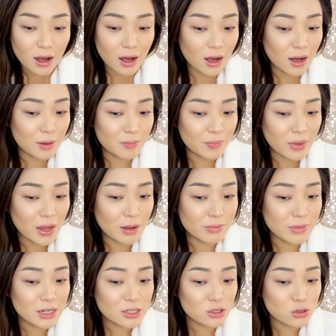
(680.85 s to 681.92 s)
I'm
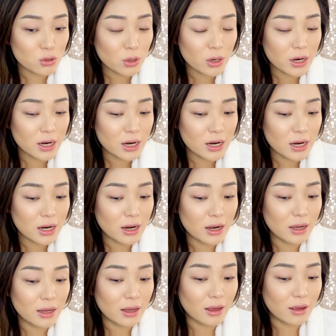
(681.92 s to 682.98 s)
not sure
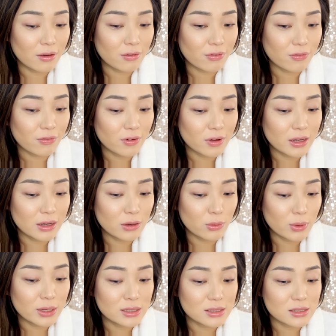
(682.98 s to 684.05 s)
if it
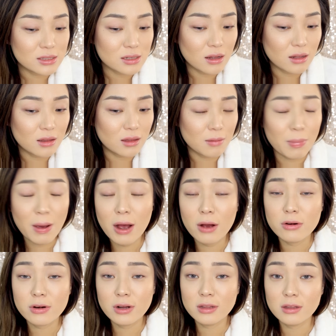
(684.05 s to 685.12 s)
was the
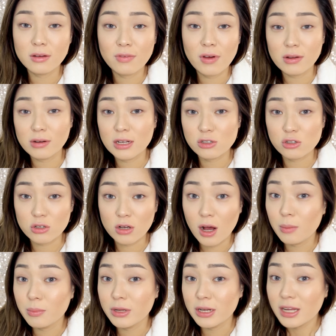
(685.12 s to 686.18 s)
powder and the foundation
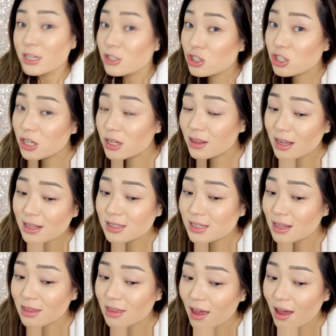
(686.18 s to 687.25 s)
combination that
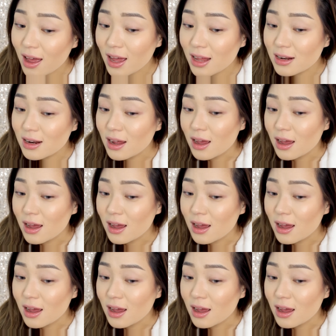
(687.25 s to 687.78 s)
did that,